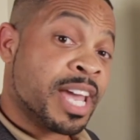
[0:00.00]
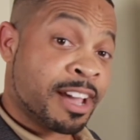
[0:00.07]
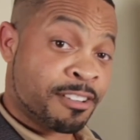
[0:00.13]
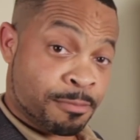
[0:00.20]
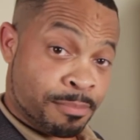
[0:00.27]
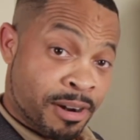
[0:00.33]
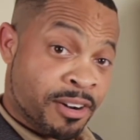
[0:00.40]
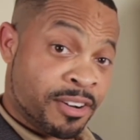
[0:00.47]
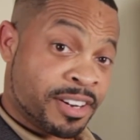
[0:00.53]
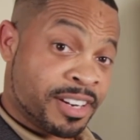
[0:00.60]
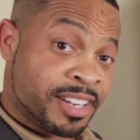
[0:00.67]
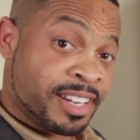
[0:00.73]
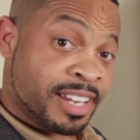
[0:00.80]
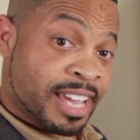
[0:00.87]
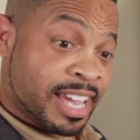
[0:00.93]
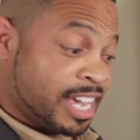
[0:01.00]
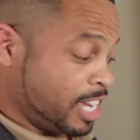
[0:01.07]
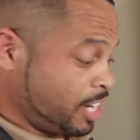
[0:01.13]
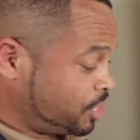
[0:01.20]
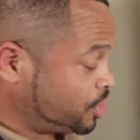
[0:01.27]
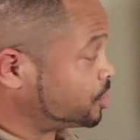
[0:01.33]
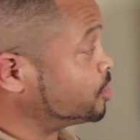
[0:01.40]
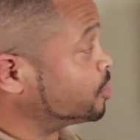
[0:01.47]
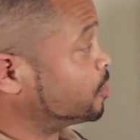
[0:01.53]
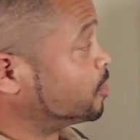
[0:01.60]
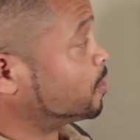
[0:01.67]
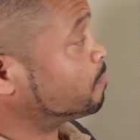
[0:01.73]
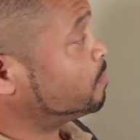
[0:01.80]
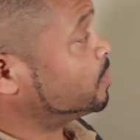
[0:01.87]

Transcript: have burnt a sugar.